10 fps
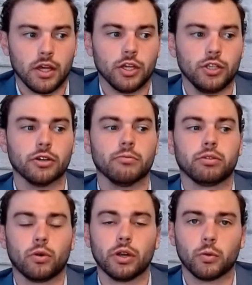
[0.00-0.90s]
Your
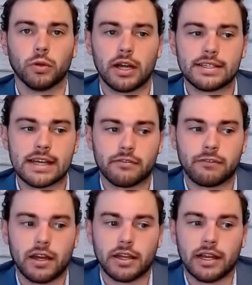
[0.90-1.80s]
employer will
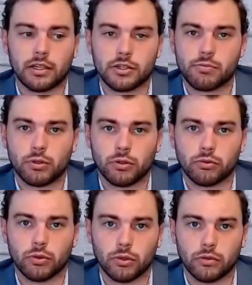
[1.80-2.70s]
identify an eligible
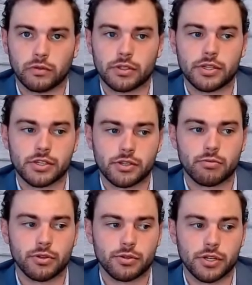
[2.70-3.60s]
rollover
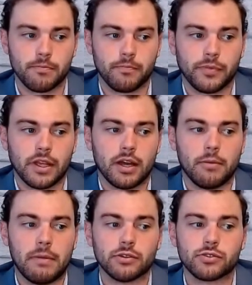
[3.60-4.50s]
distribution.
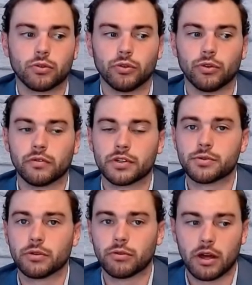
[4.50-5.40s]
Amounts rolled over
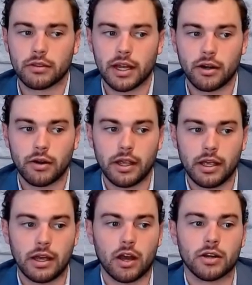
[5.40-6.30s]
to a Roth IRA
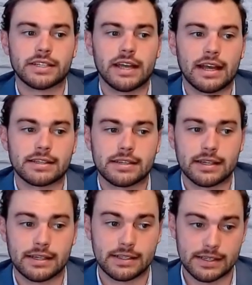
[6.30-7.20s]
are taxed
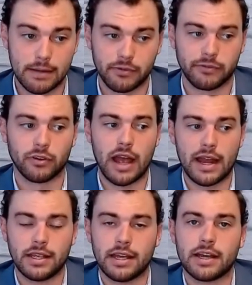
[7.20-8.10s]
except for
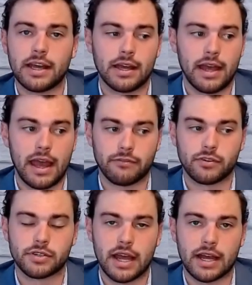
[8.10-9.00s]
any
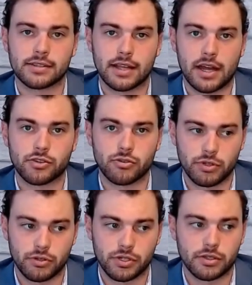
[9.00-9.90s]
after-tax
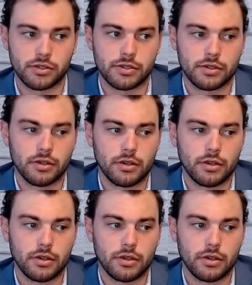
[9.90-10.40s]
contributions.